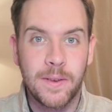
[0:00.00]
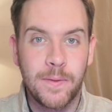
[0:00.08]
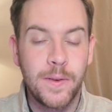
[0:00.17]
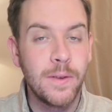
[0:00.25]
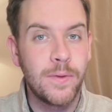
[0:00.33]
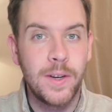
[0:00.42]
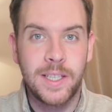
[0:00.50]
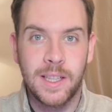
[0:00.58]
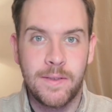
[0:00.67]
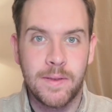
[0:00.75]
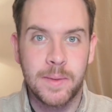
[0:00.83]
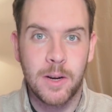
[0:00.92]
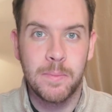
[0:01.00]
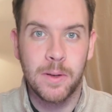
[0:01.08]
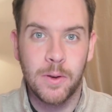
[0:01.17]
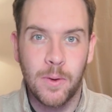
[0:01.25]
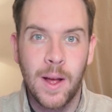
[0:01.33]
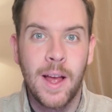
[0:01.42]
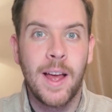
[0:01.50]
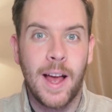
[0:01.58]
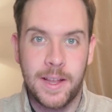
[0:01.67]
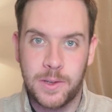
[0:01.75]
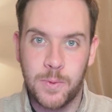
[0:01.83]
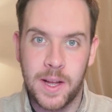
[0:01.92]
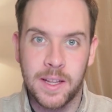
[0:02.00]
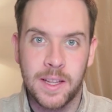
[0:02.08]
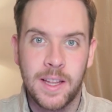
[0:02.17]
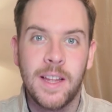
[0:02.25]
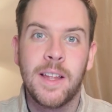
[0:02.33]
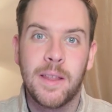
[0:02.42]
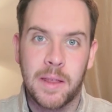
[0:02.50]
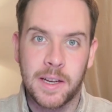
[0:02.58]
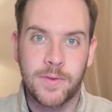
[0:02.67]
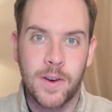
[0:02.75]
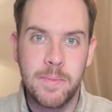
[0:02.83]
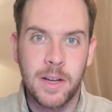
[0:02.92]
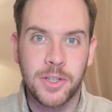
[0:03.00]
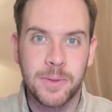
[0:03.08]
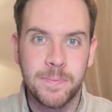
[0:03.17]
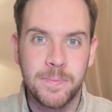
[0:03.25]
feel free to leave them down below as well. Thanks very much.